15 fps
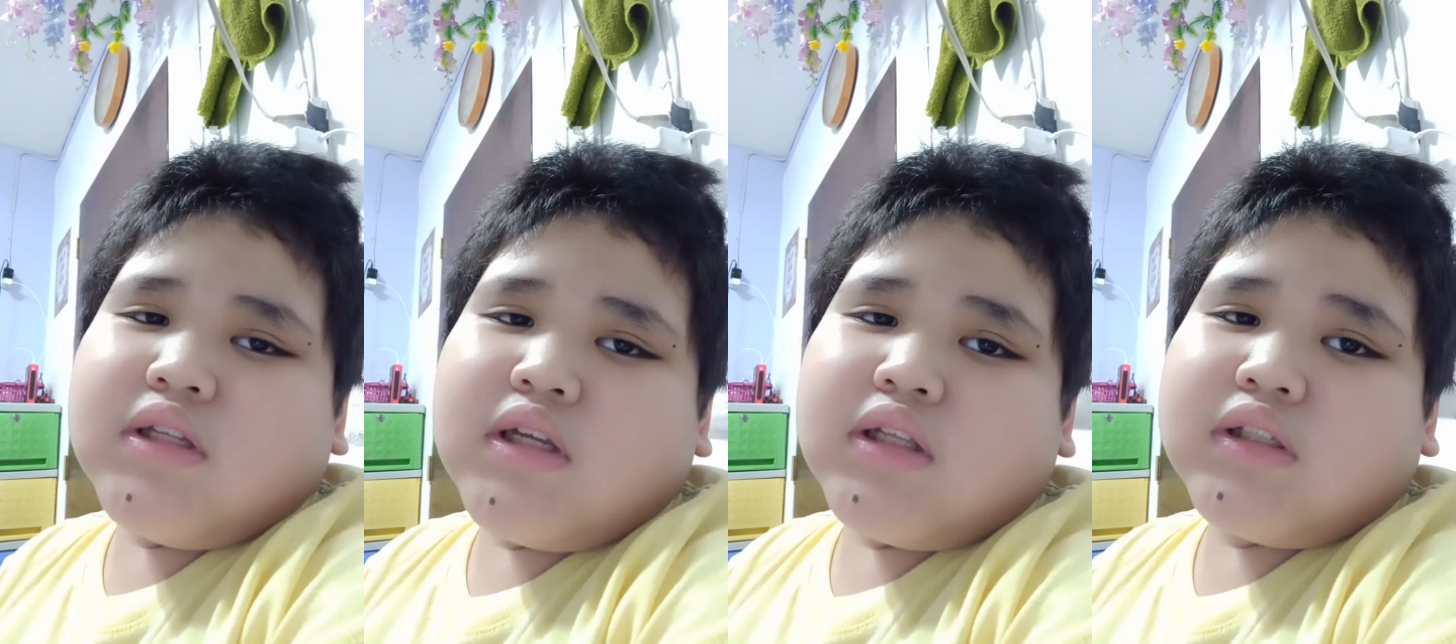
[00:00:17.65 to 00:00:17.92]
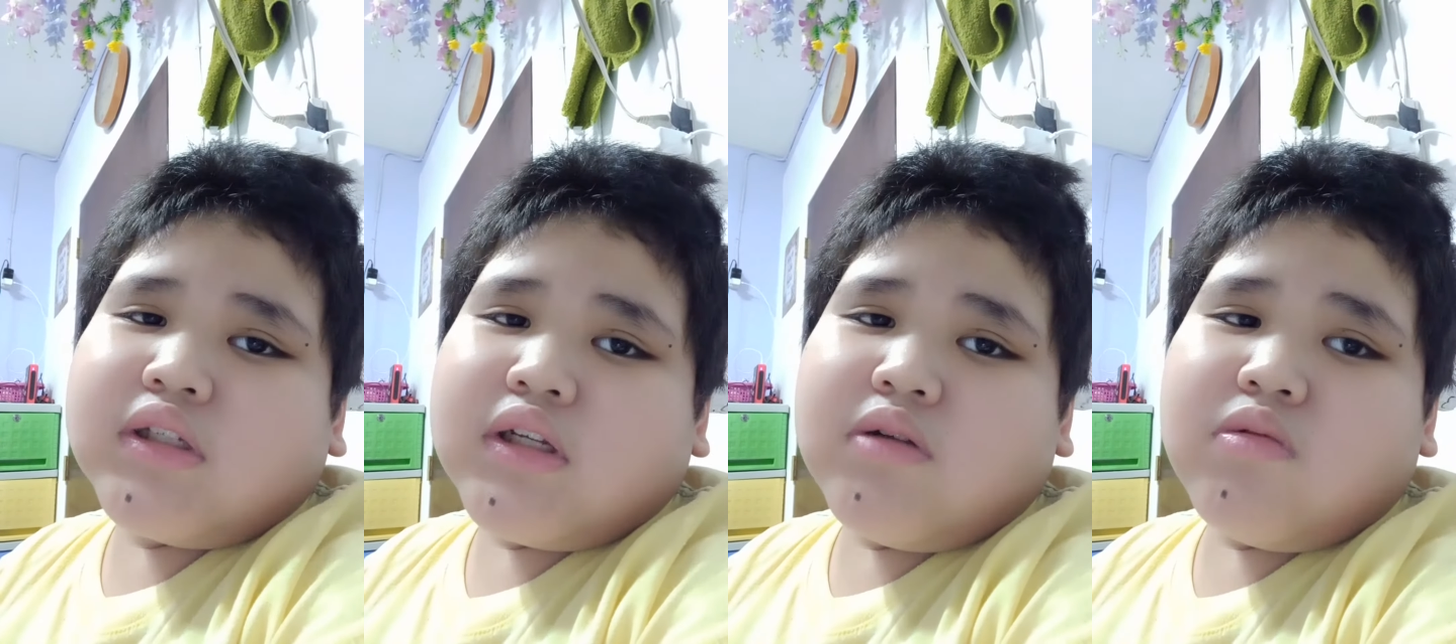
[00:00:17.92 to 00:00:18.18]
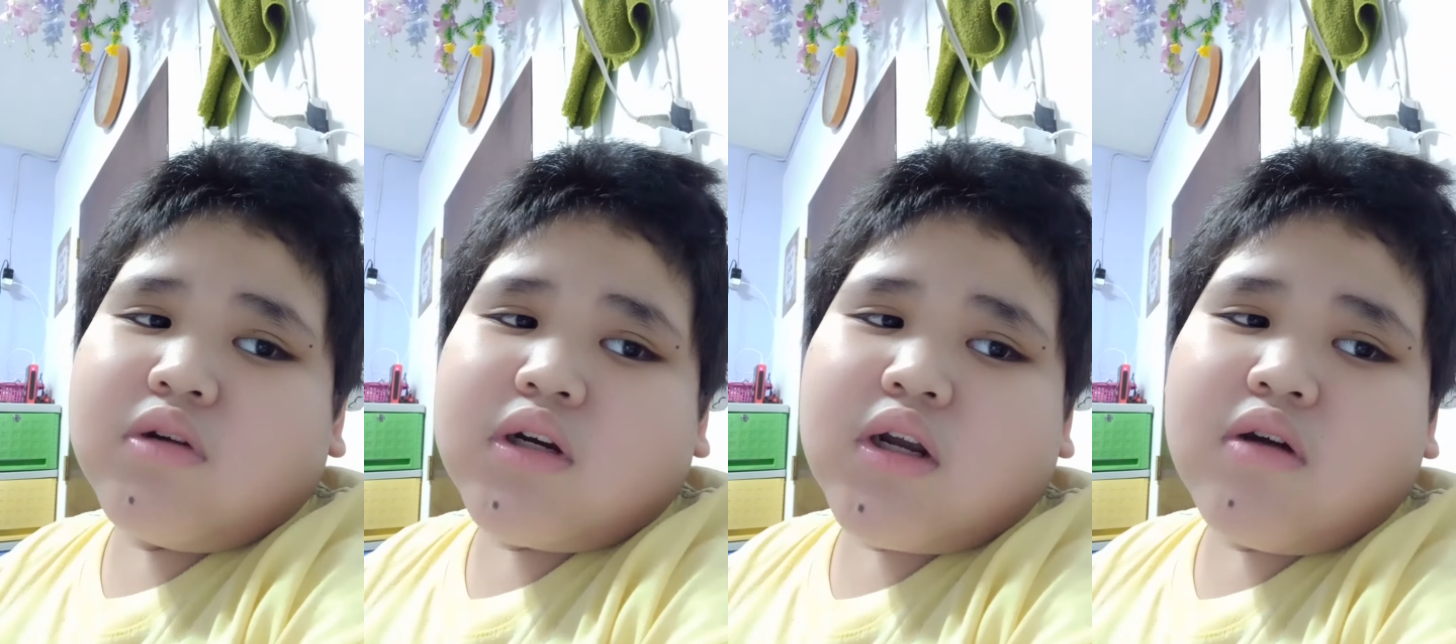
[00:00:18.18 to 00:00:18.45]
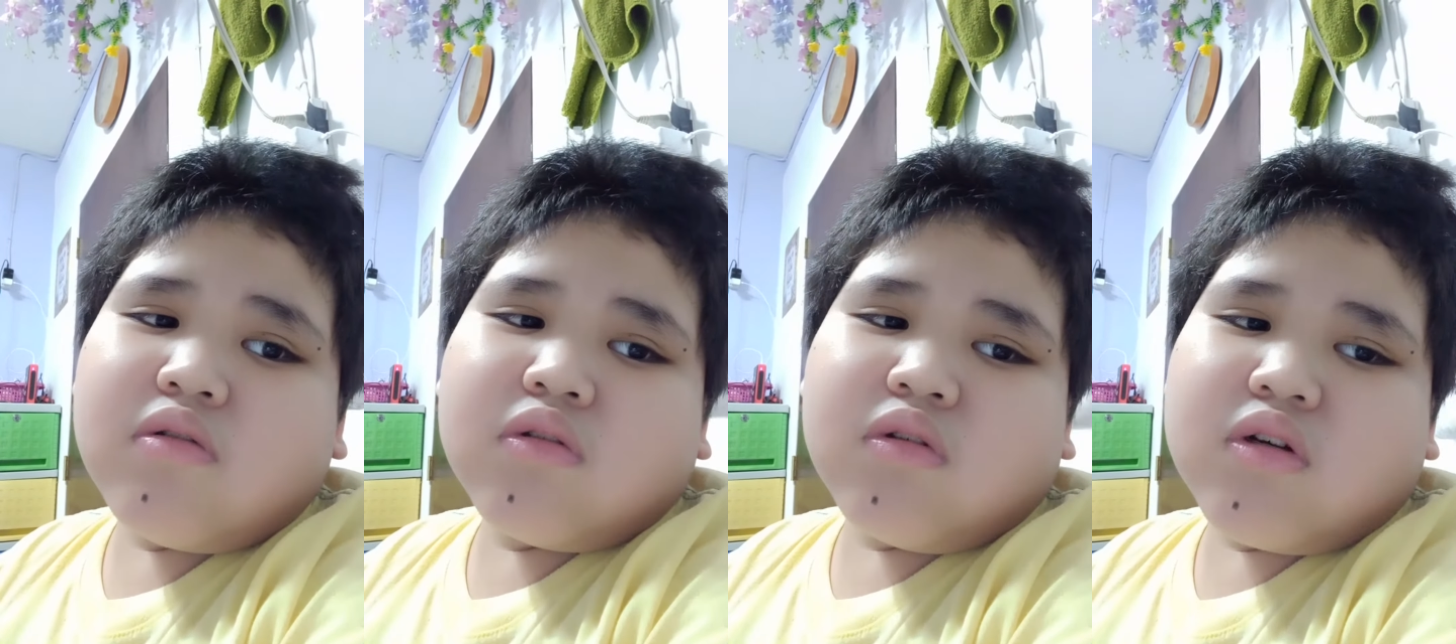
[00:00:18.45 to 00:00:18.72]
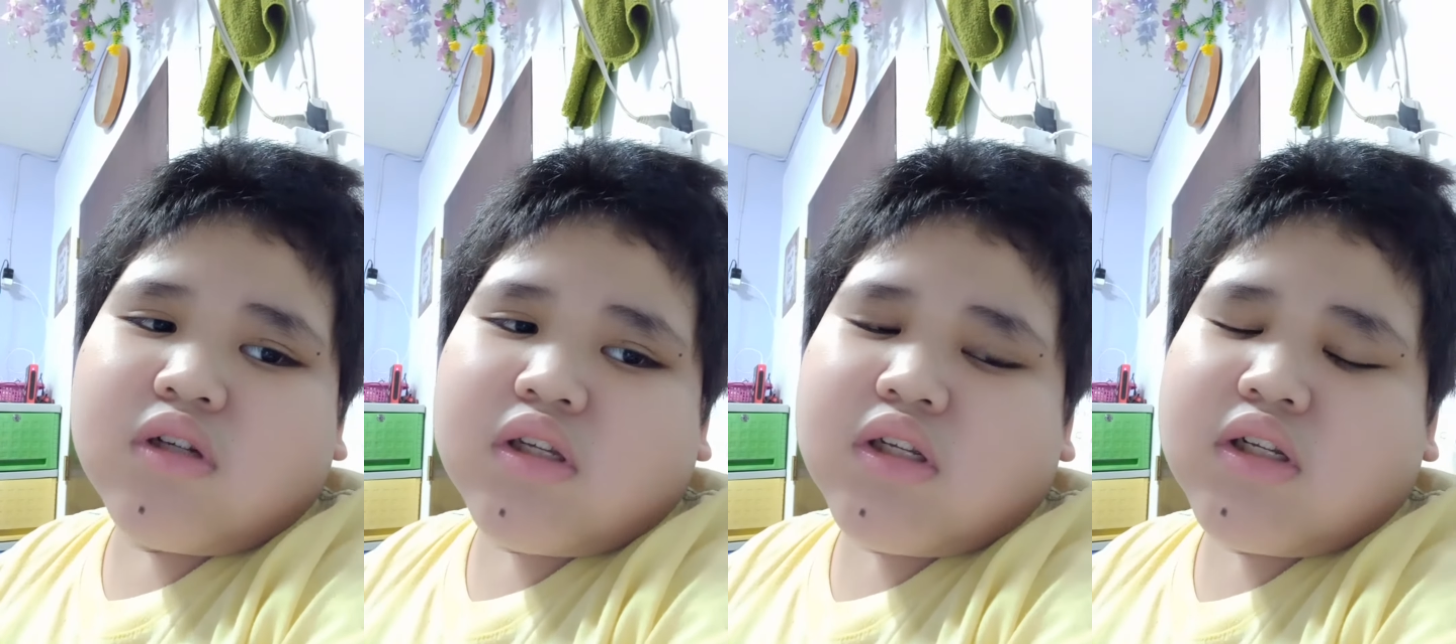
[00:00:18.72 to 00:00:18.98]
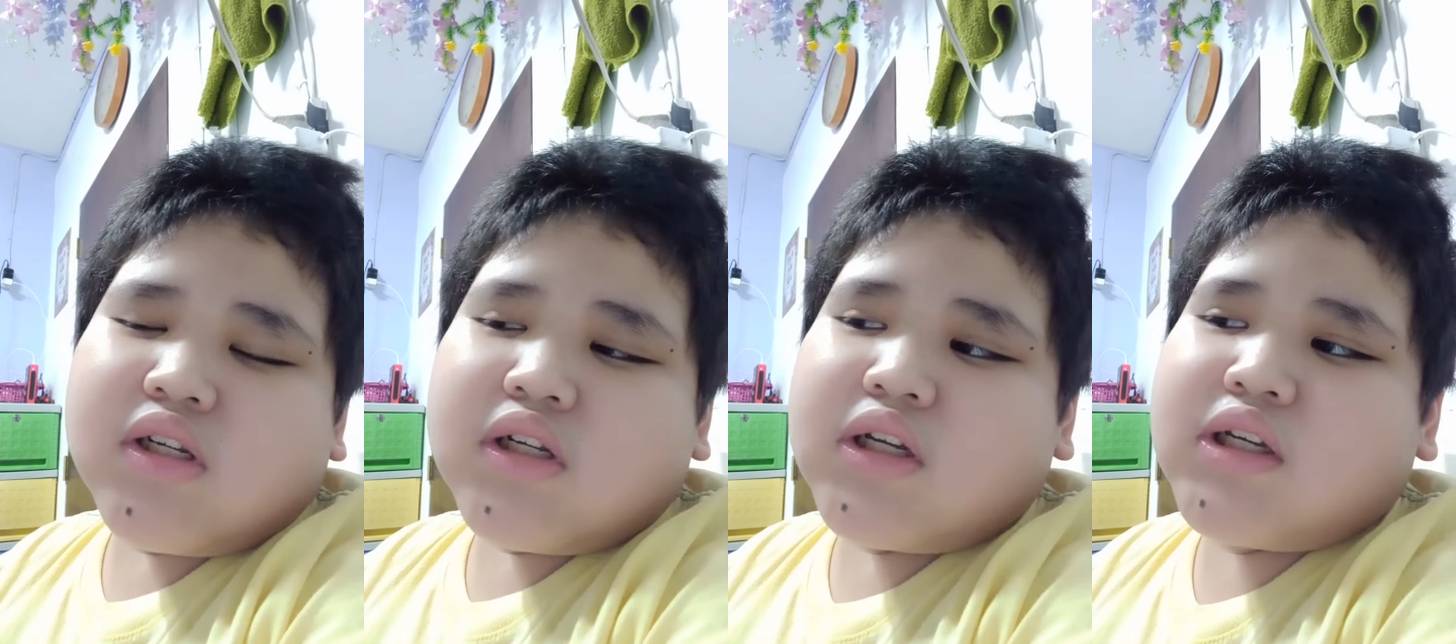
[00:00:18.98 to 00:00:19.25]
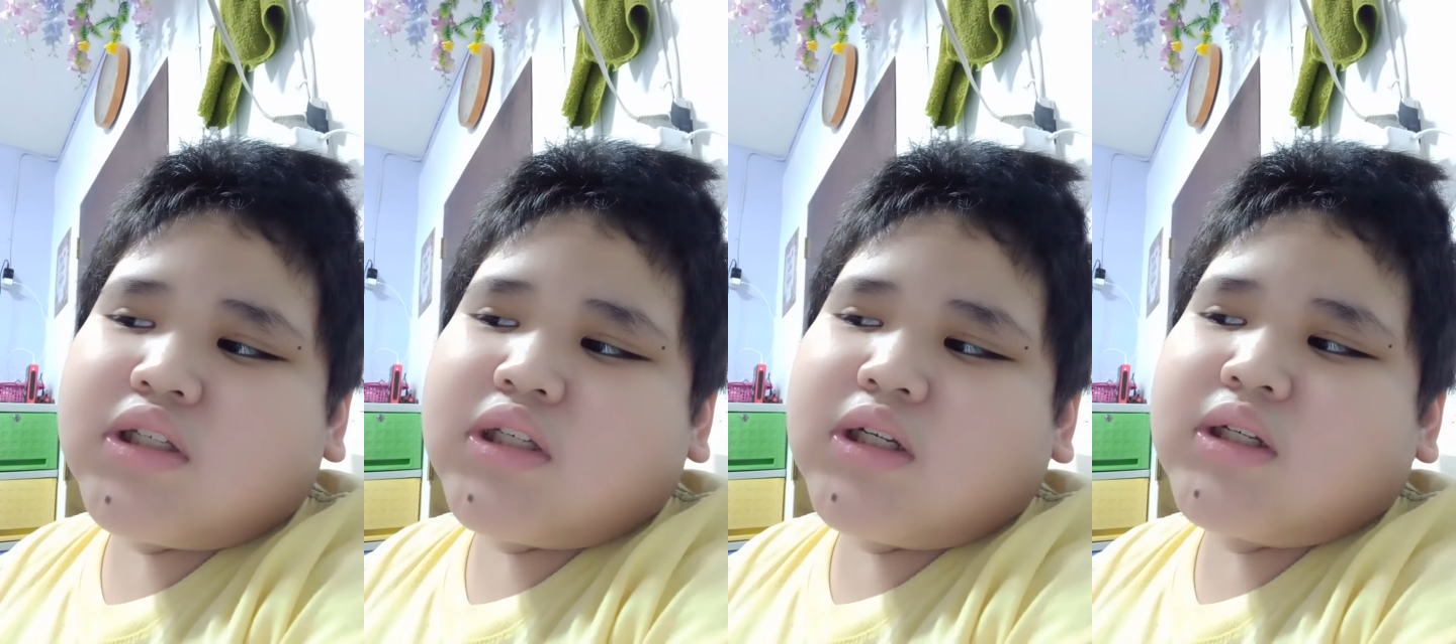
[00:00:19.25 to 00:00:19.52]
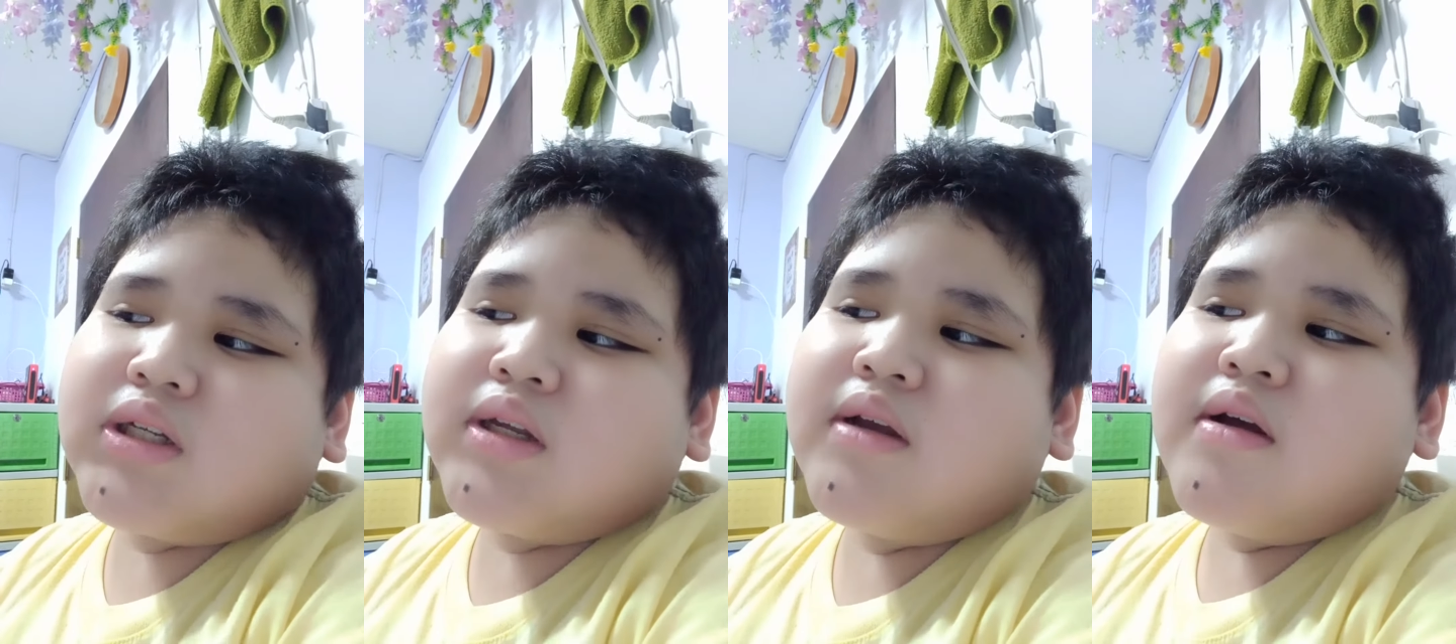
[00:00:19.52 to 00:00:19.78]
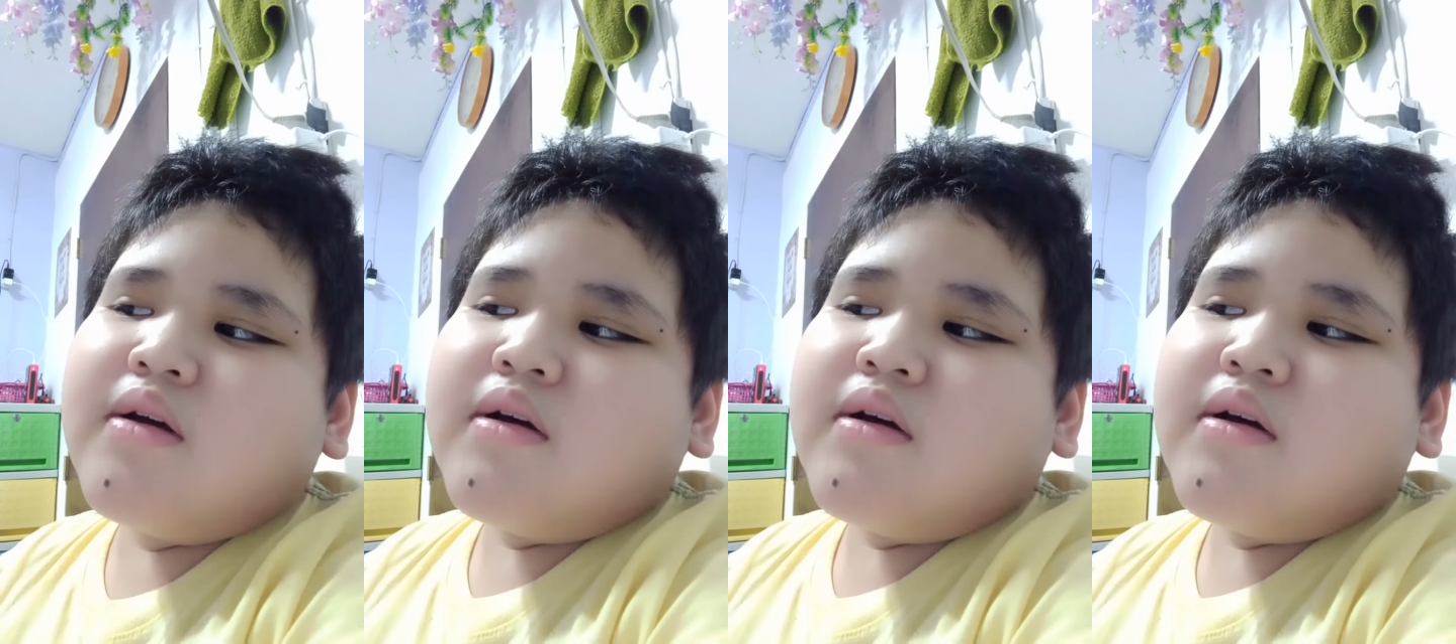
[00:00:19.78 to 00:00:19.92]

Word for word: it's we're going towards Jesus